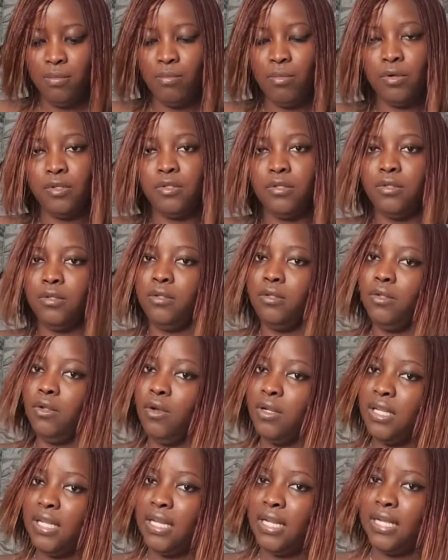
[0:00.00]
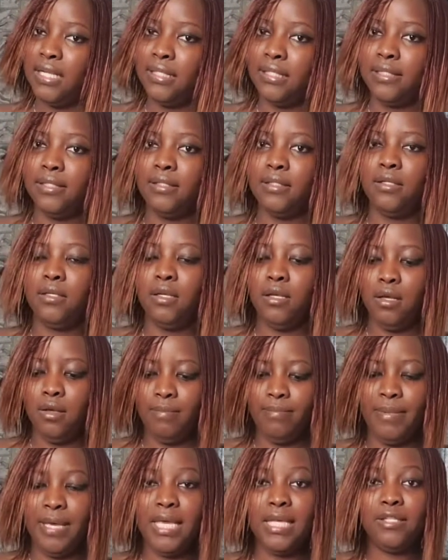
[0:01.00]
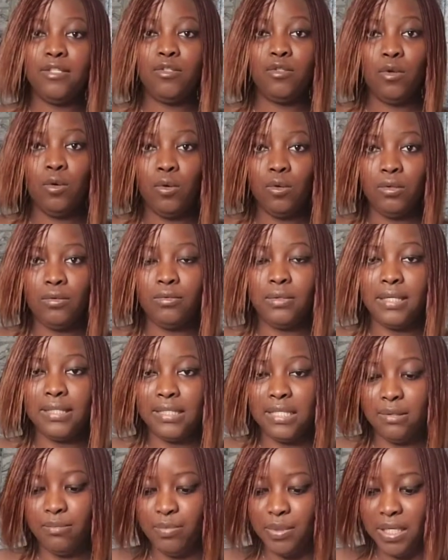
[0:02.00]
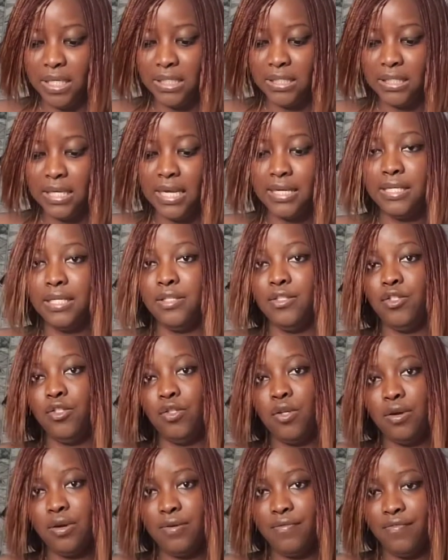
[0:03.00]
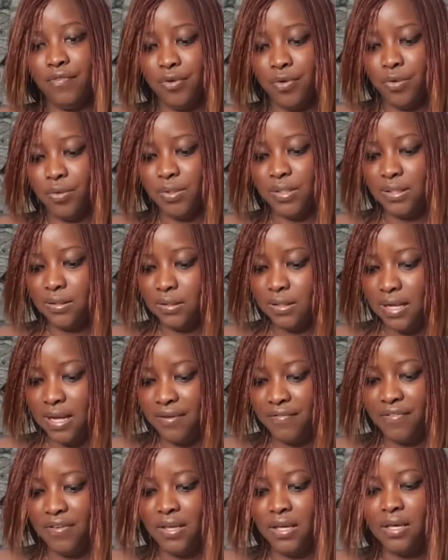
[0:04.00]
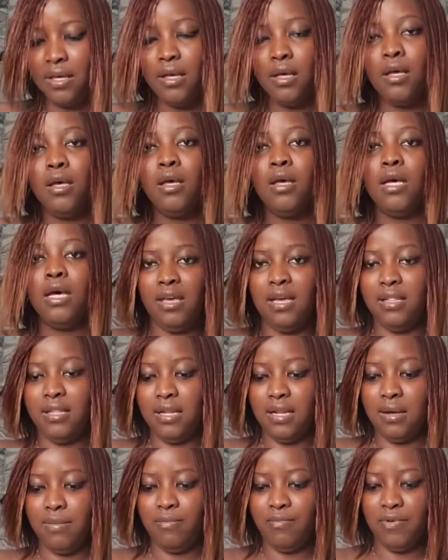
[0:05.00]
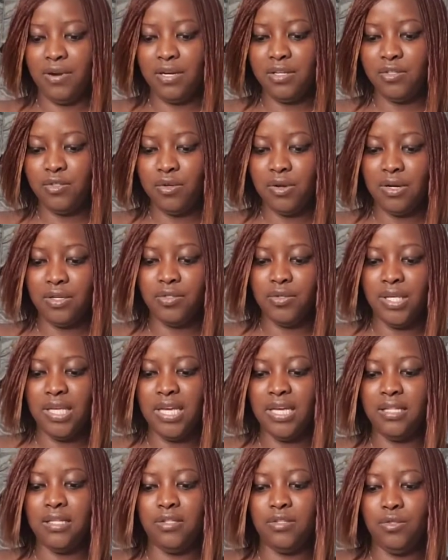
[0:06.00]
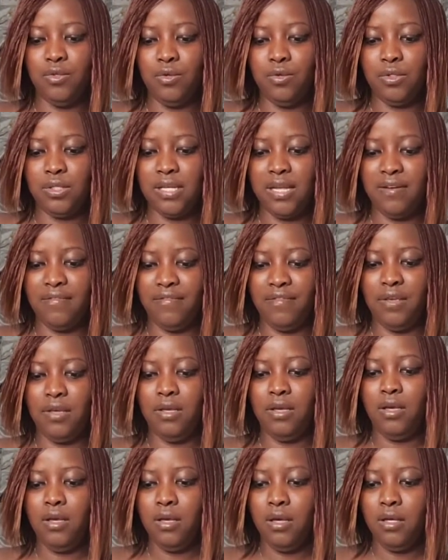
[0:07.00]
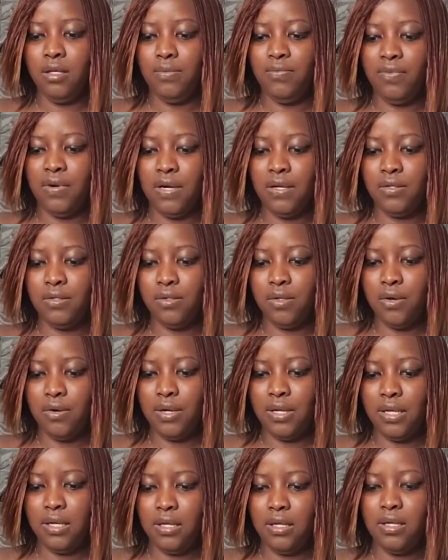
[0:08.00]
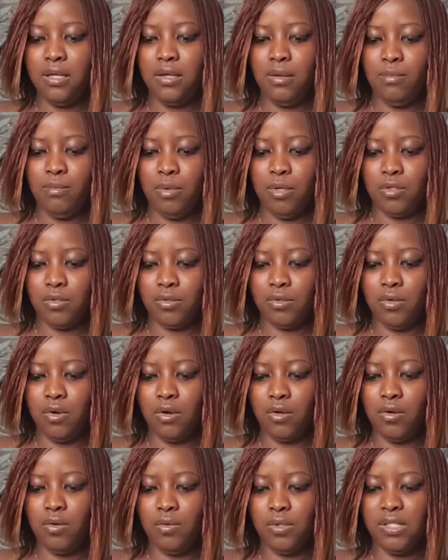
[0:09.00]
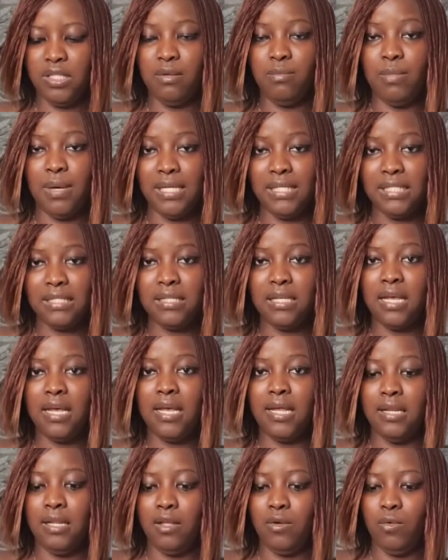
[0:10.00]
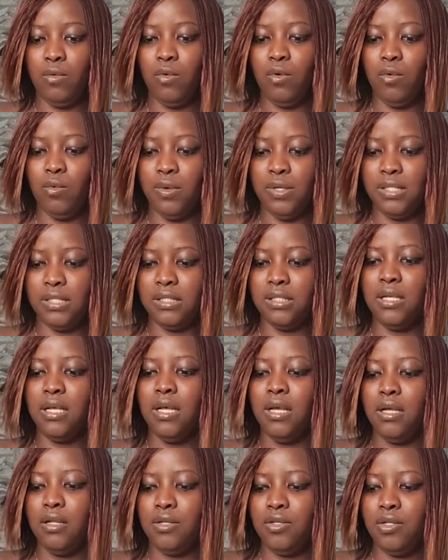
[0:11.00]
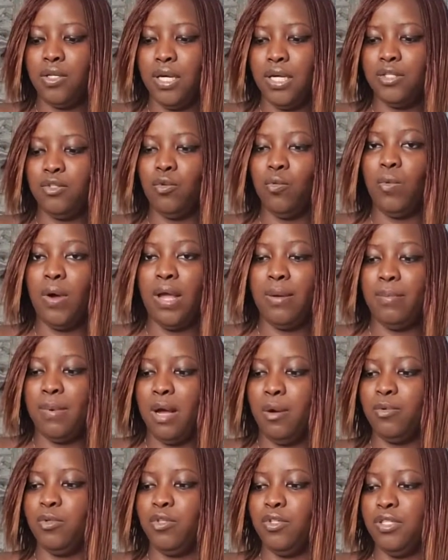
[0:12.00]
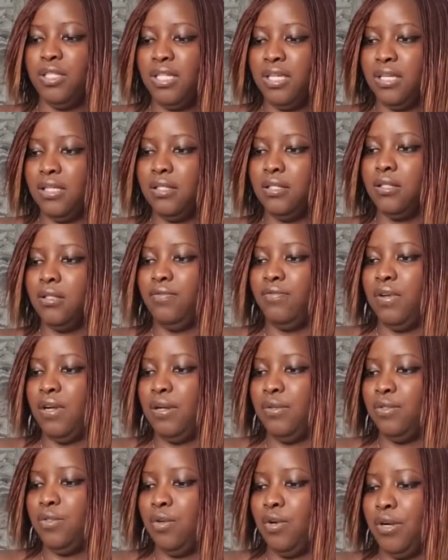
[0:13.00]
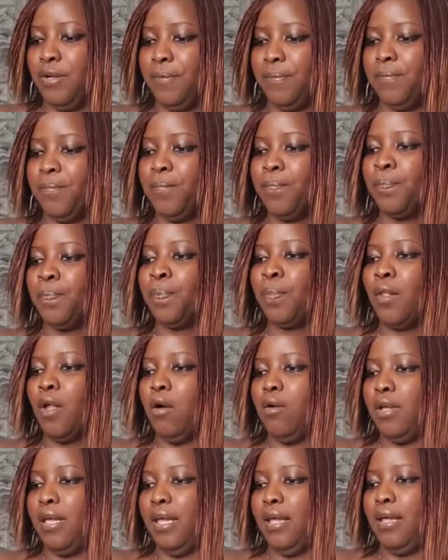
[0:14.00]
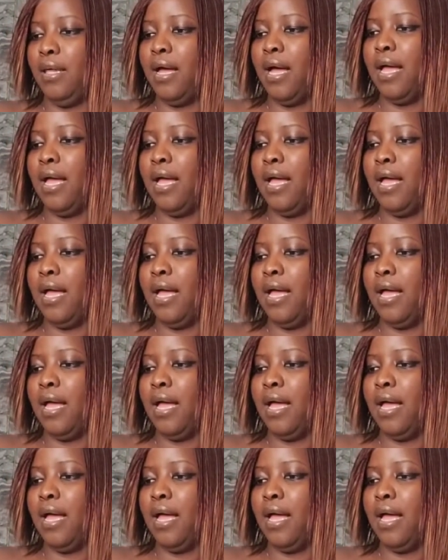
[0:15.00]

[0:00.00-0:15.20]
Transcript: but nonetheless, may his soul rest in peace. And then sorry for you, Khafi. And then I'm very sorry to hear this news, Khafi. Very sorry, but God knows the best, and he will always try to wipe out your tears. Very sorry. Okay.